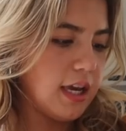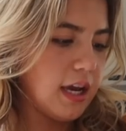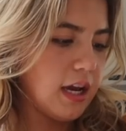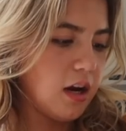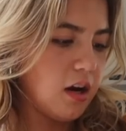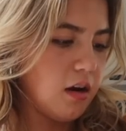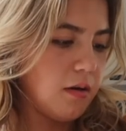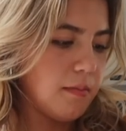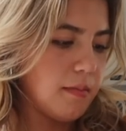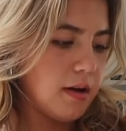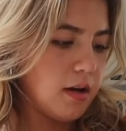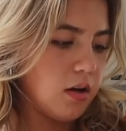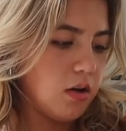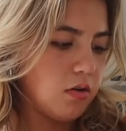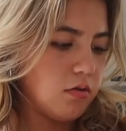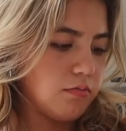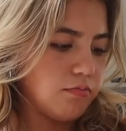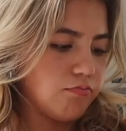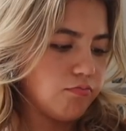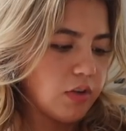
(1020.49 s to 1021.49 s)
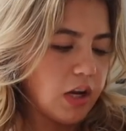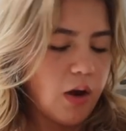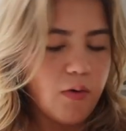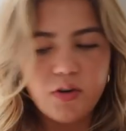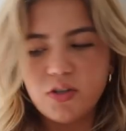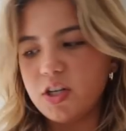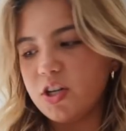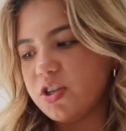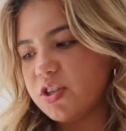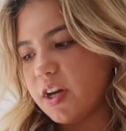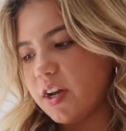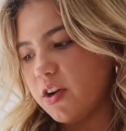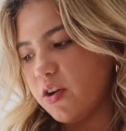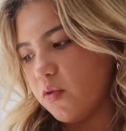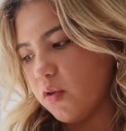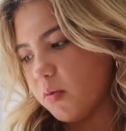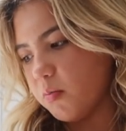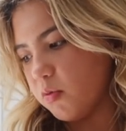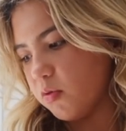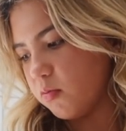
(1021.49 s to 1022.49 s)
caramel. I wish I just had a
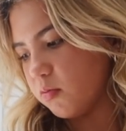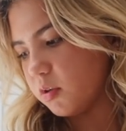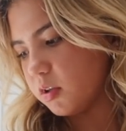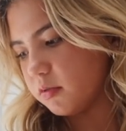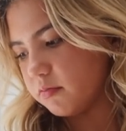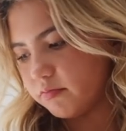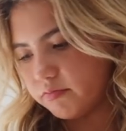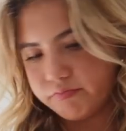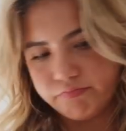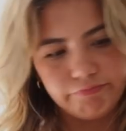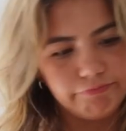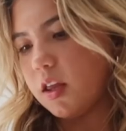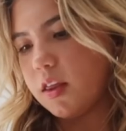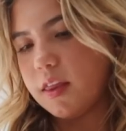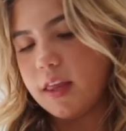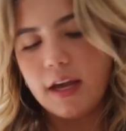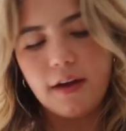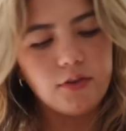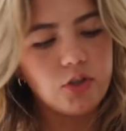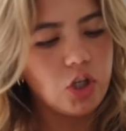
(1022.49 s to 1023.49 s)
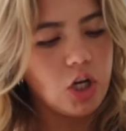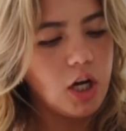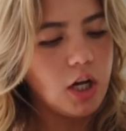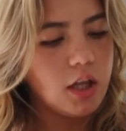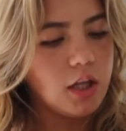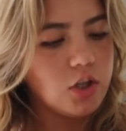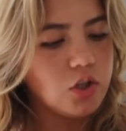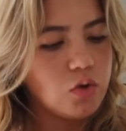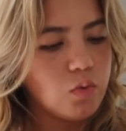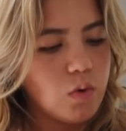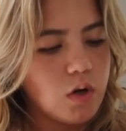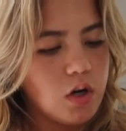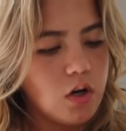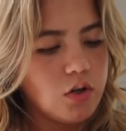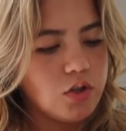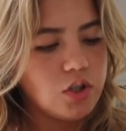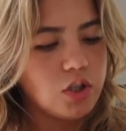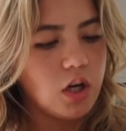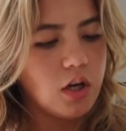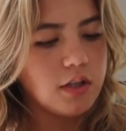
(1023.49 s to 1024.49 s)
normal one. They have chocolate
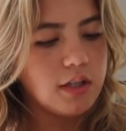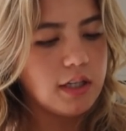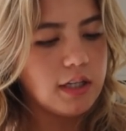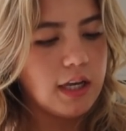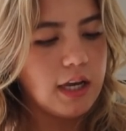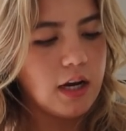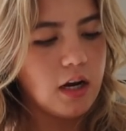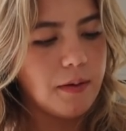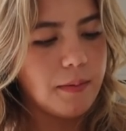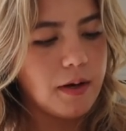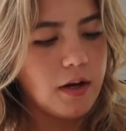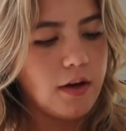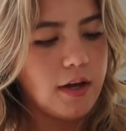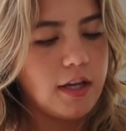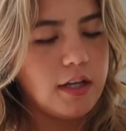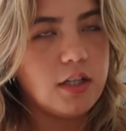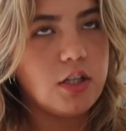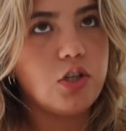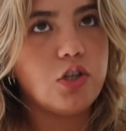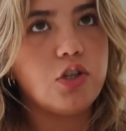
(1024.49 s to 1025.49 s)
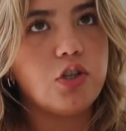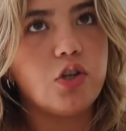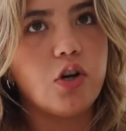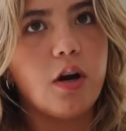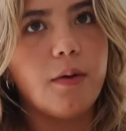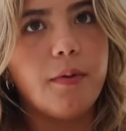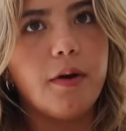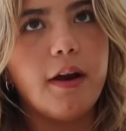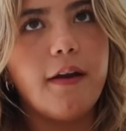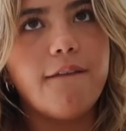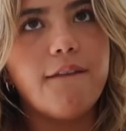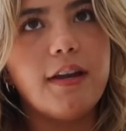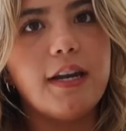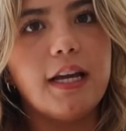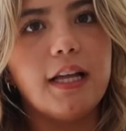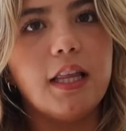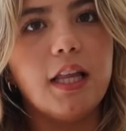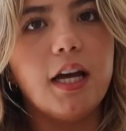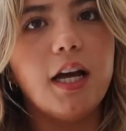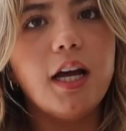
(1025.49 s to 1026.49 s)
swirl, salted caramel, and strawberry
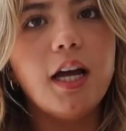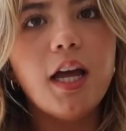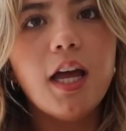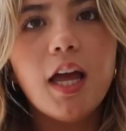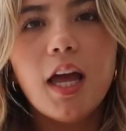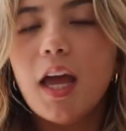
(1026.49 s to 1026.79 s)
vanilla.